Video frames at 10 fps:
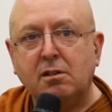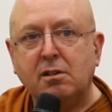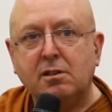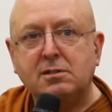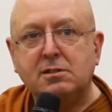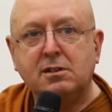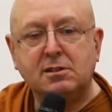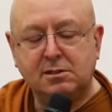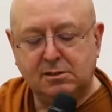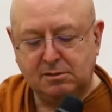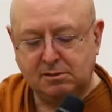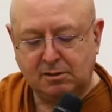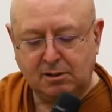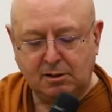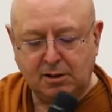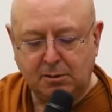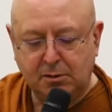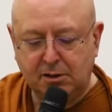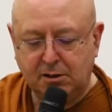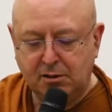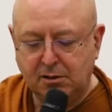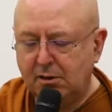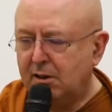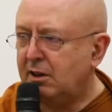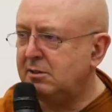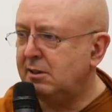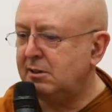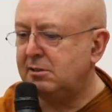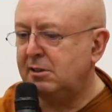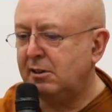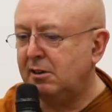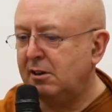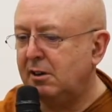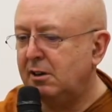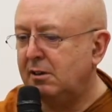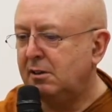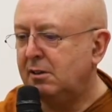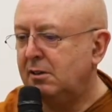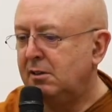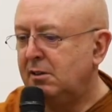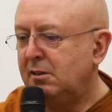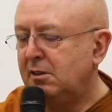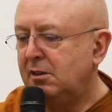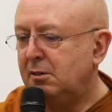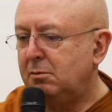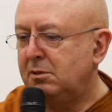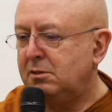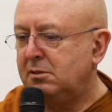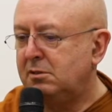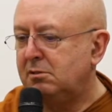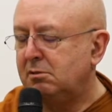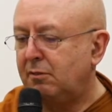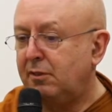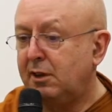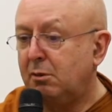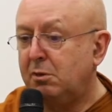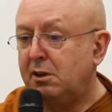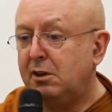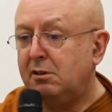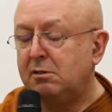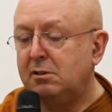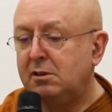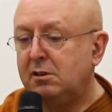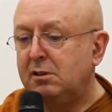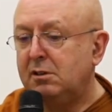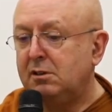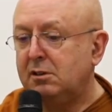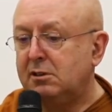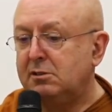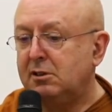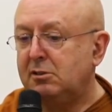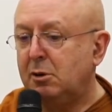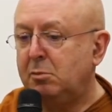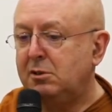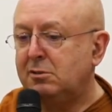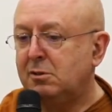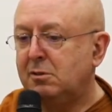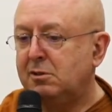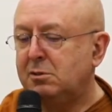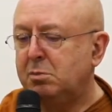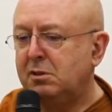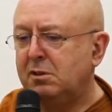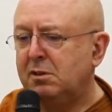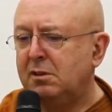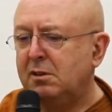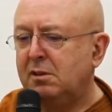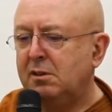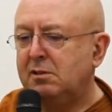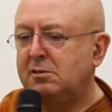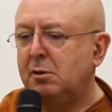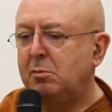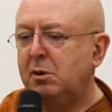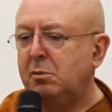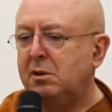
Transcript: Now this is, I said this the other night. It was, I forget where now, because I told many stories, but somebody